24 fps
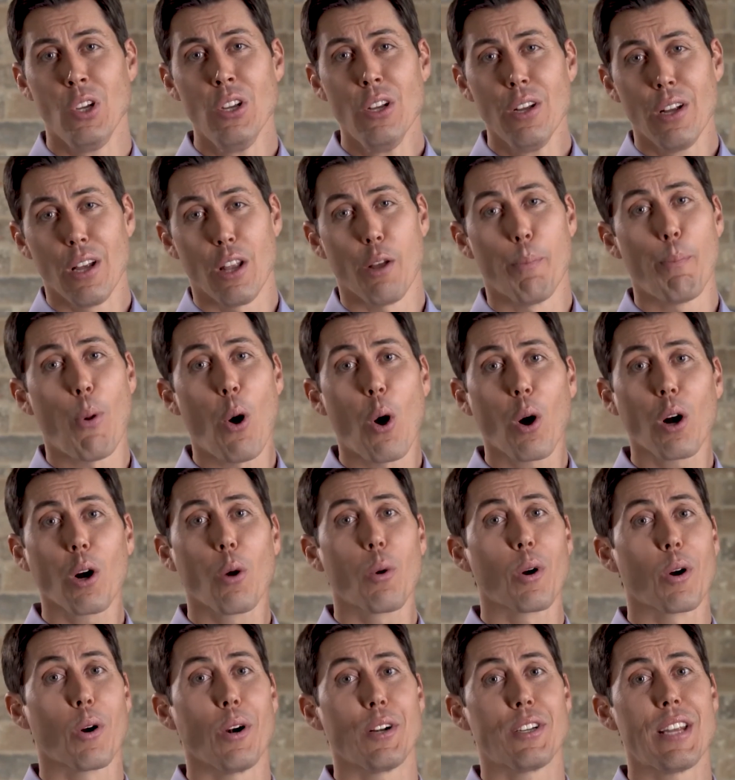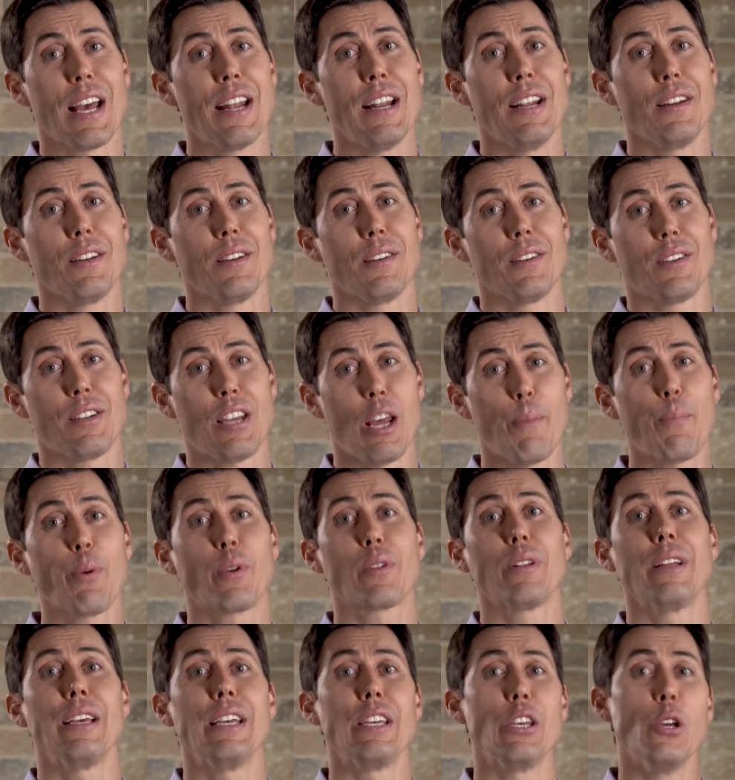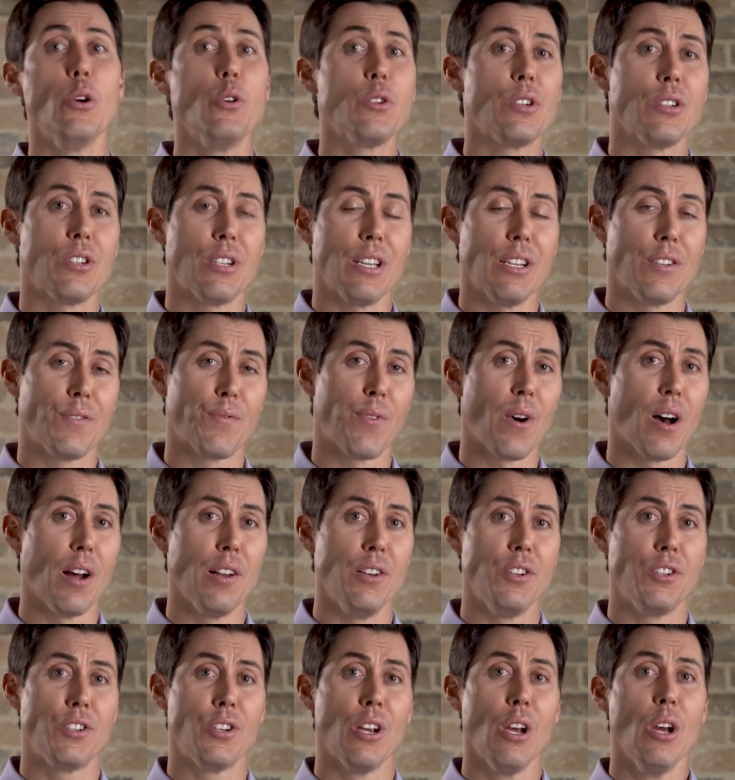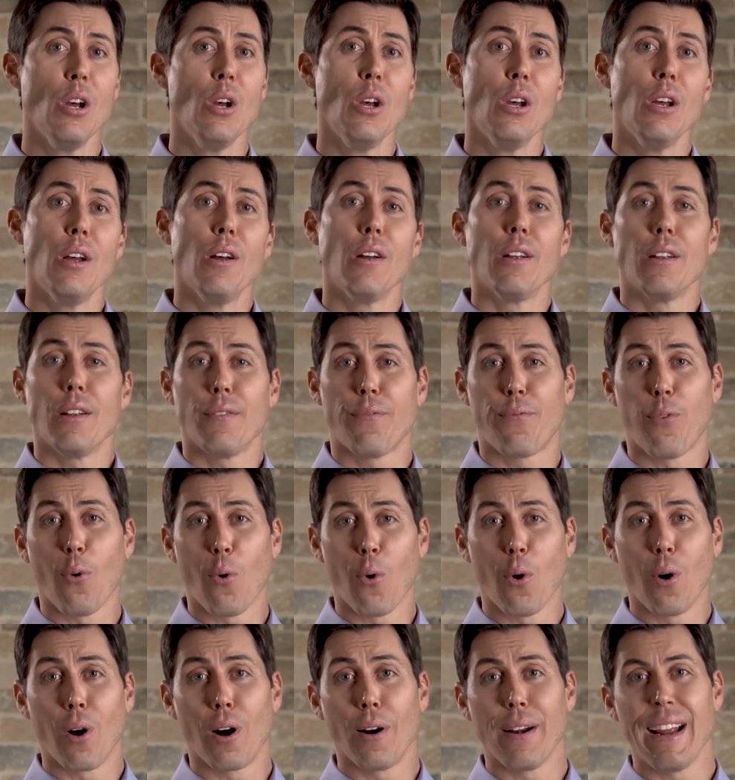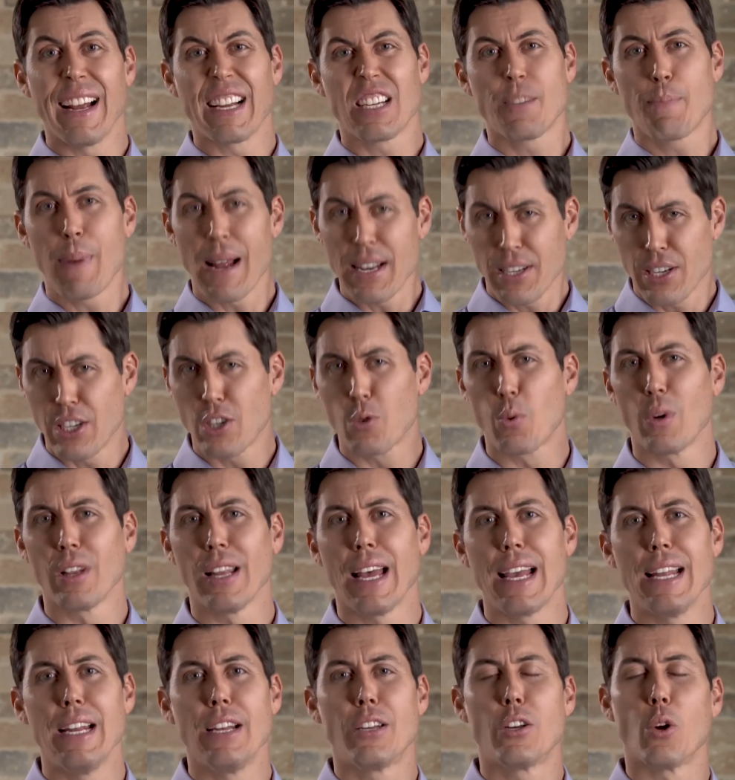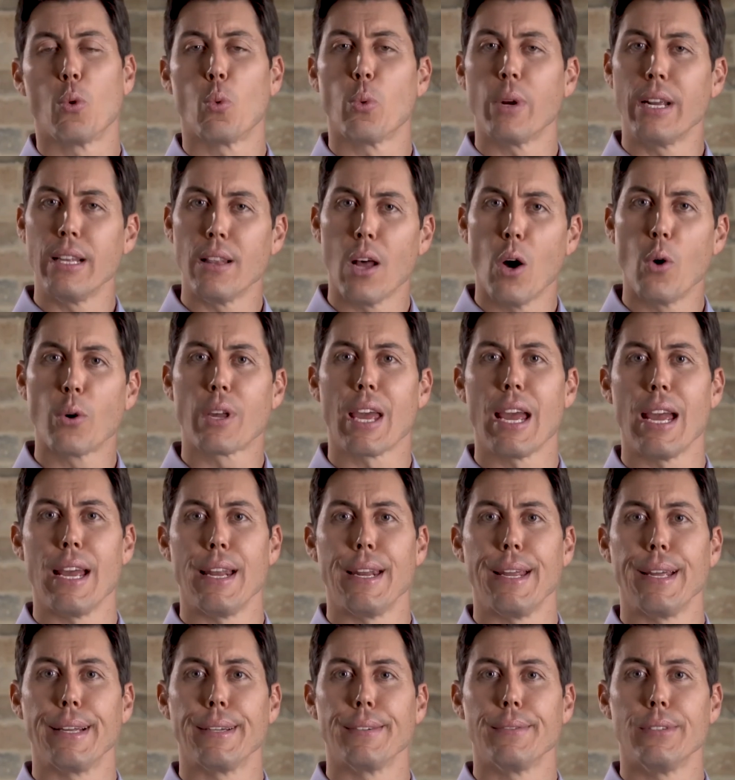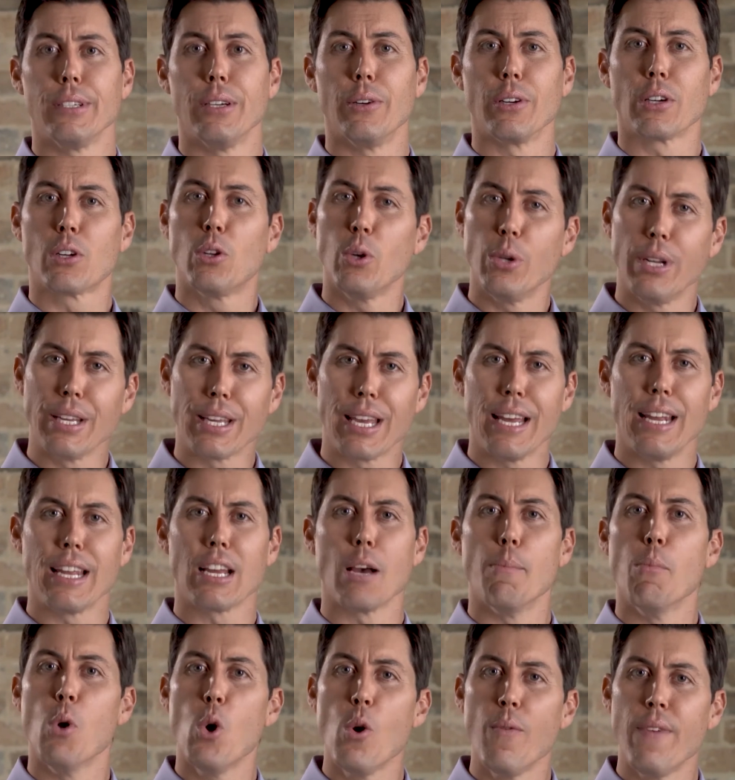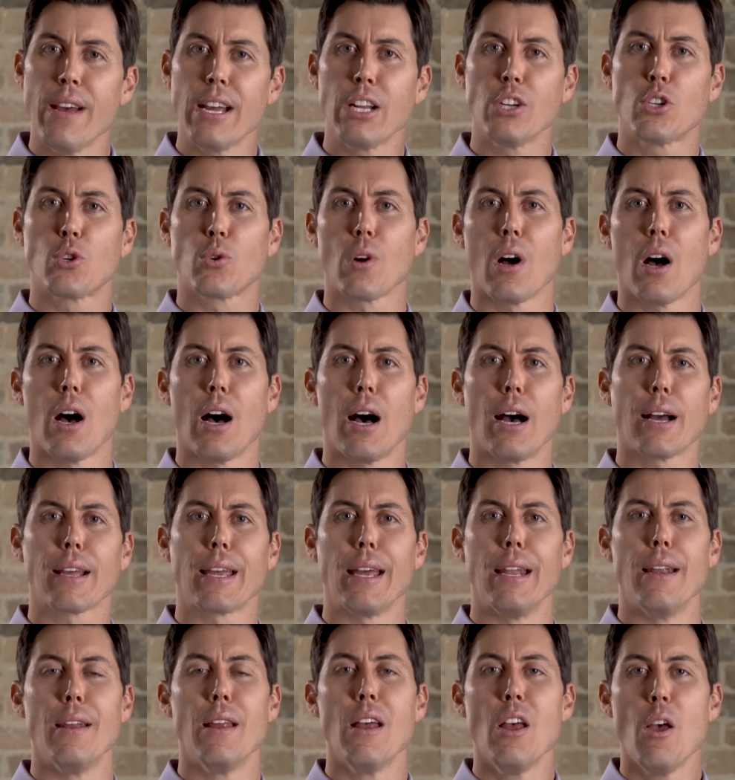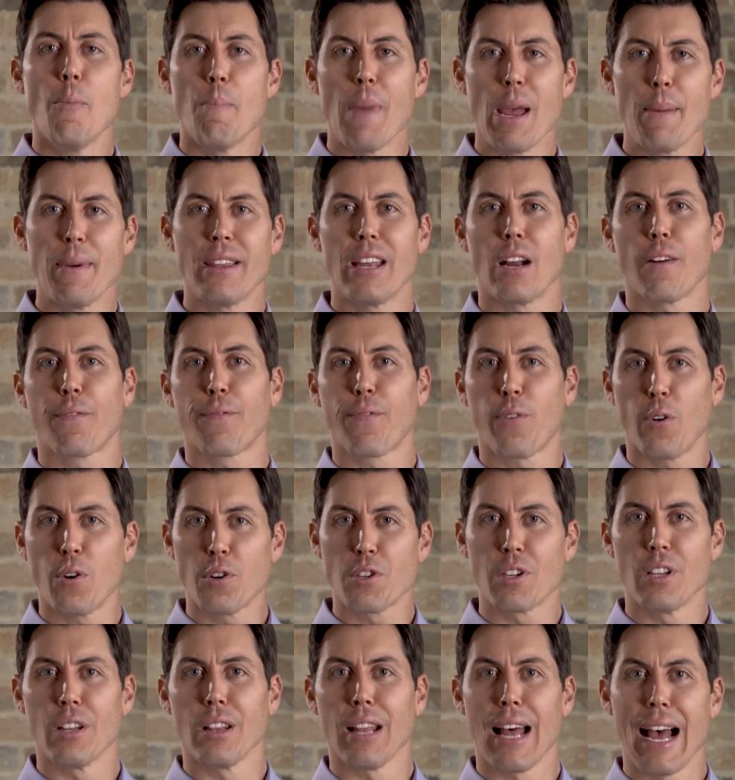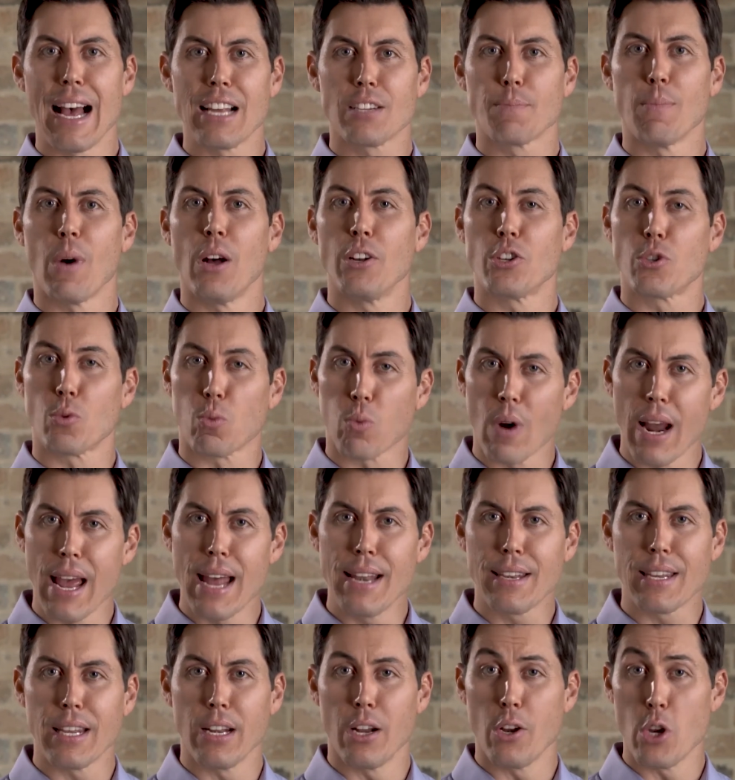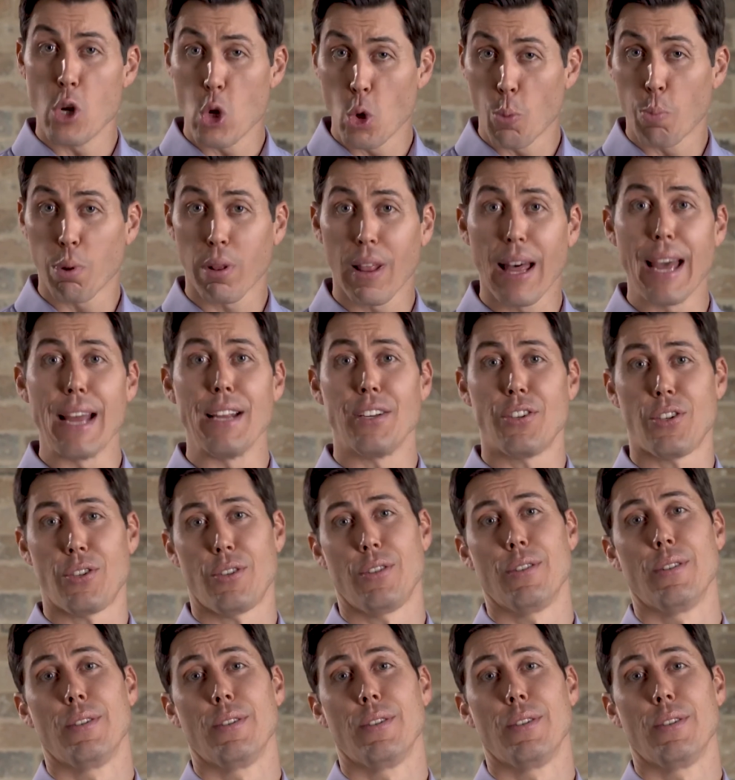Now, the borrower or tenant typically uses these funds for expenses related to relocating, including getting a moving truck and maybe their first and last month's rent in a new place.